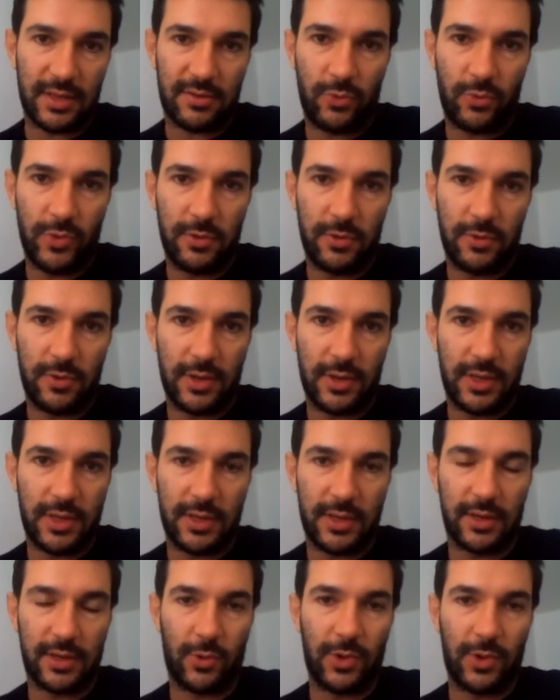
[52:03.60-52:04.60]
will
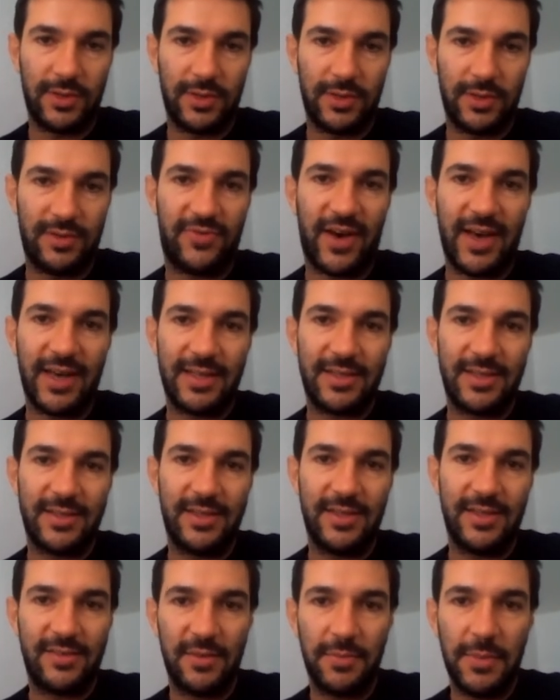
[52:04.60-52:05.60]
quantify
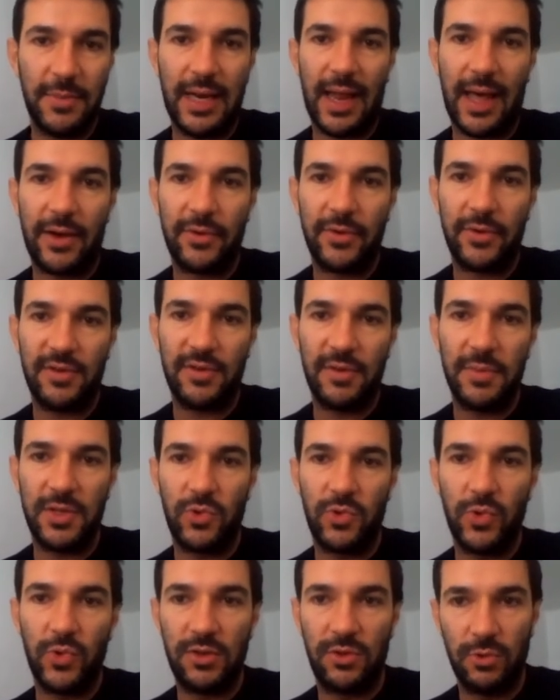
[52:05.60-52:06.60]
the dissimilarity
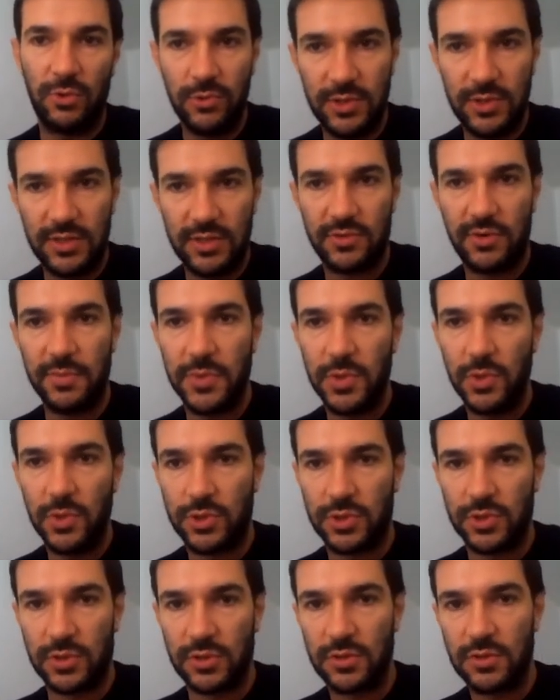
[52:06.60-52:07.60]
between two
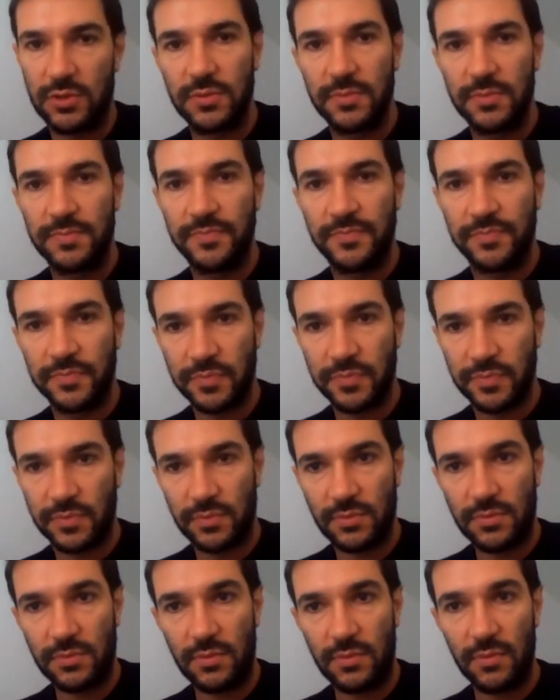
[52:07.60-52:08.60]
distributions.
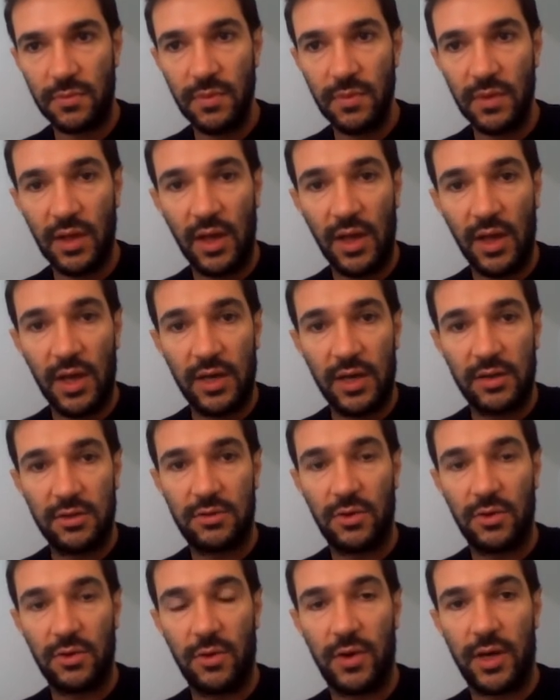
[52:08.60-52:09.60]

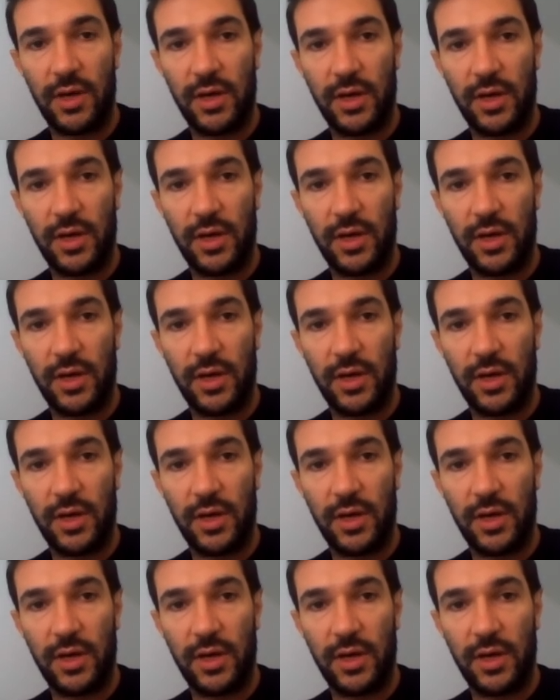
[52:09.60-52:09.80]
So